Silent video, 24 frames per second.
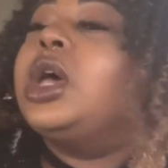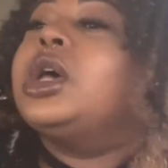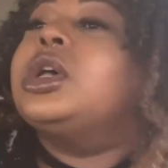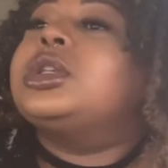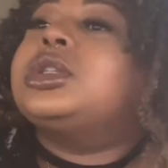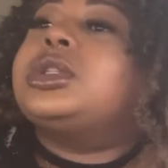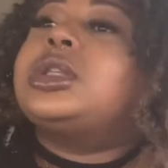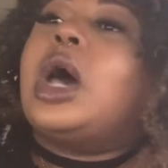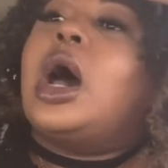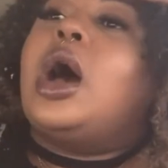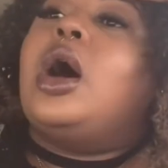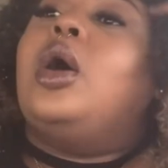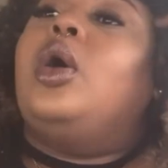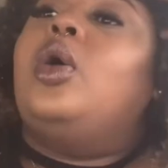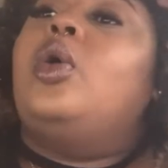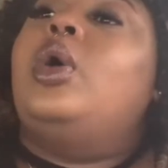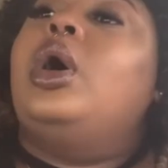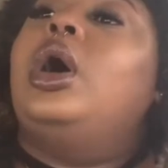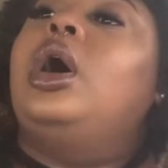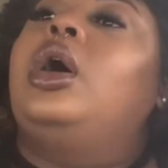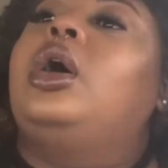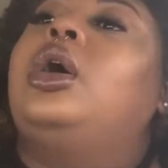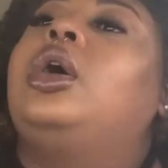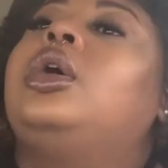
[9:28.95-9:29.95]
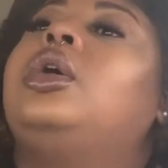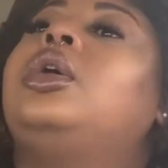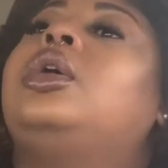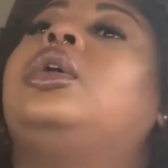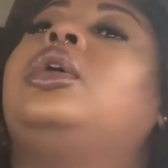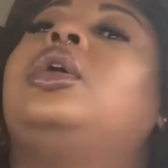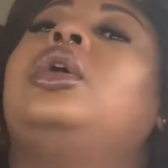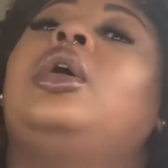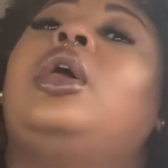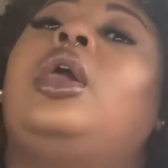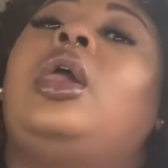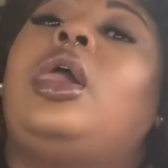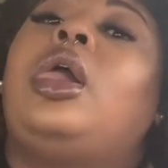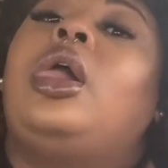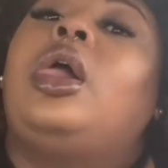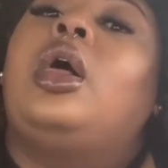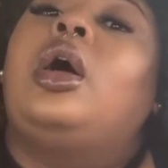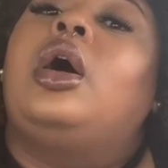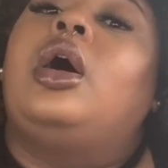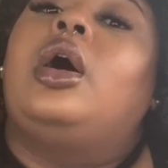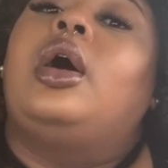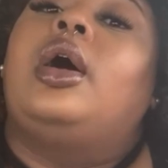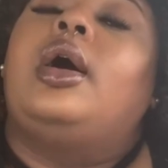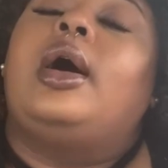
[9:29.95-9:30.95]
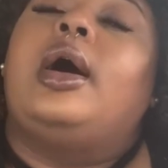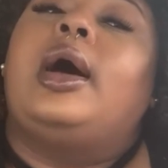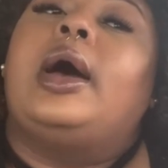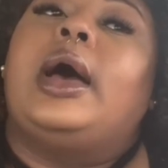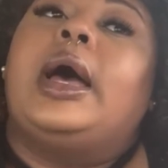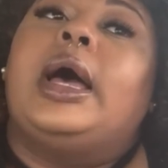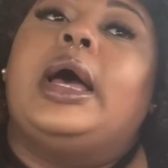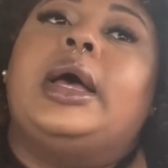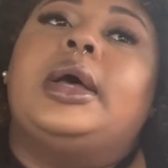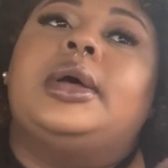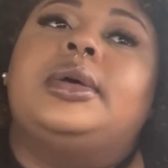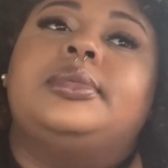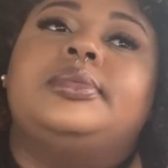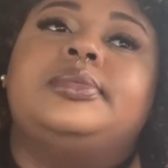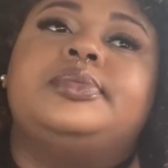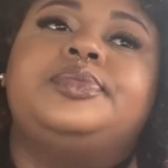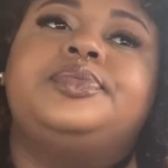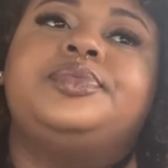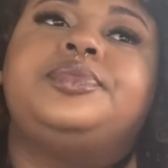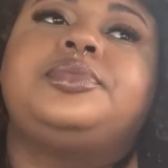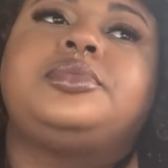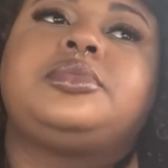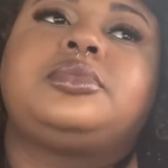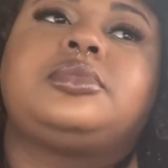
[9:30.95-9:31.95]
So I'm